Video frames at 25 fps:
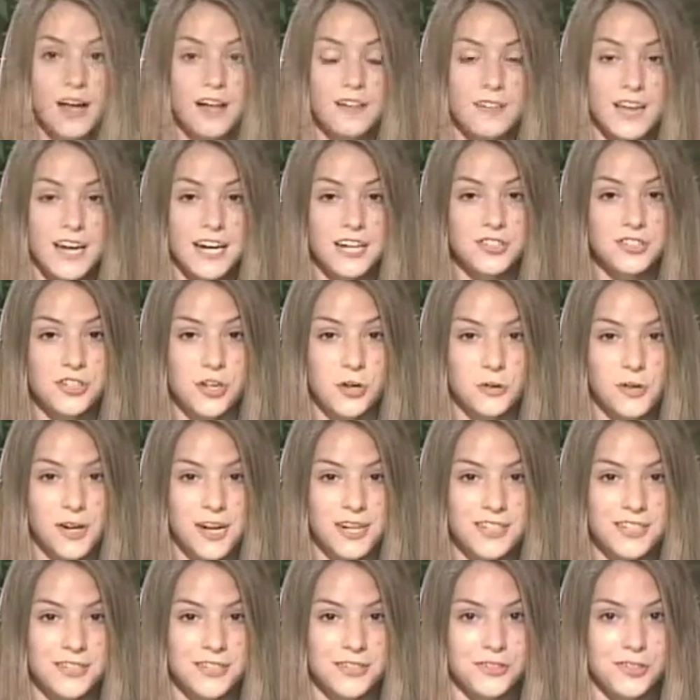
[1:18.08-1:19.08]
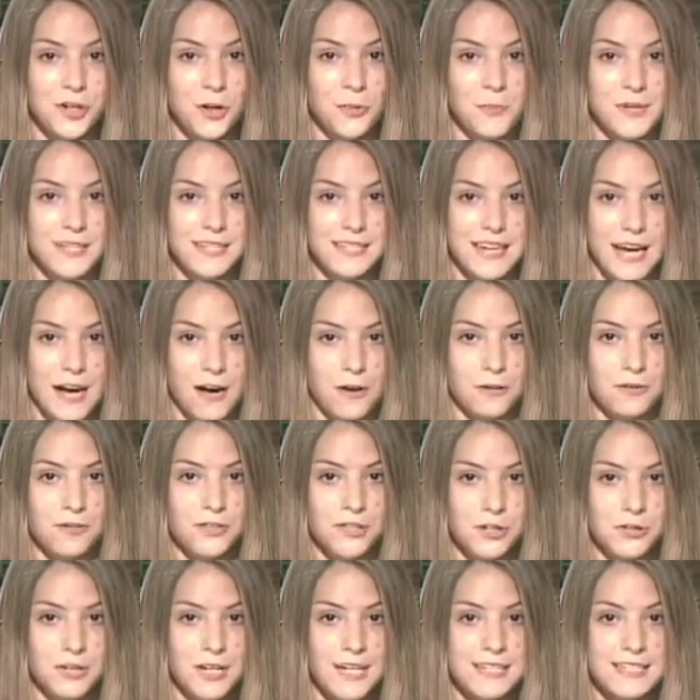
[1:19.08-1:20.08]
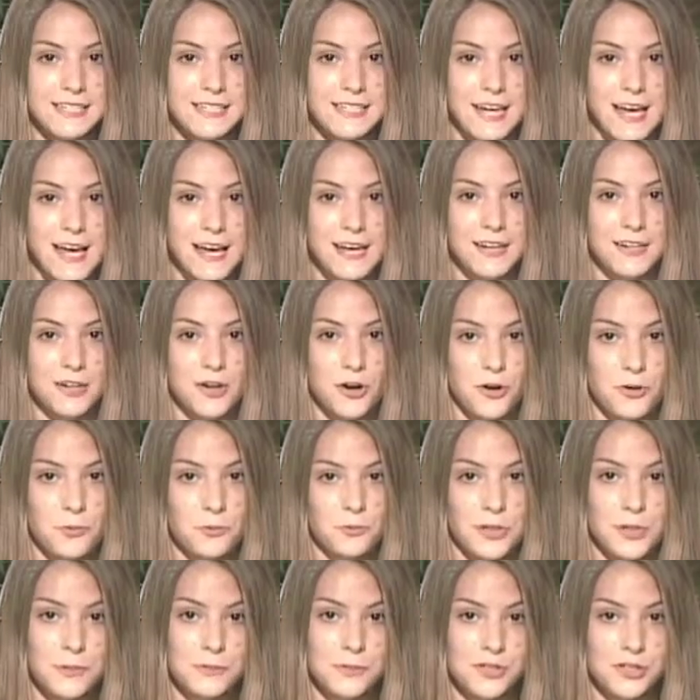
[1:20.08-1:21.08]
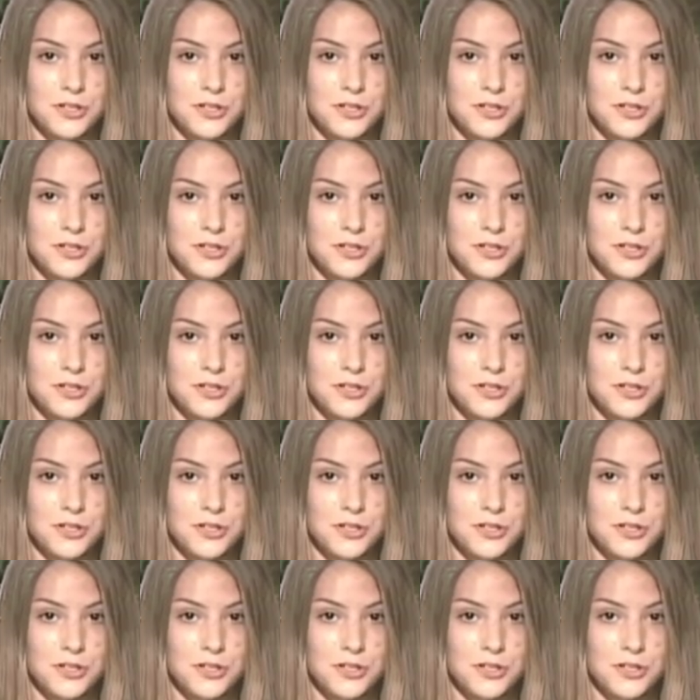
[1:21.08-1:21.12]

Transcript: Like donuts, don't miss out. Donate today in homeroom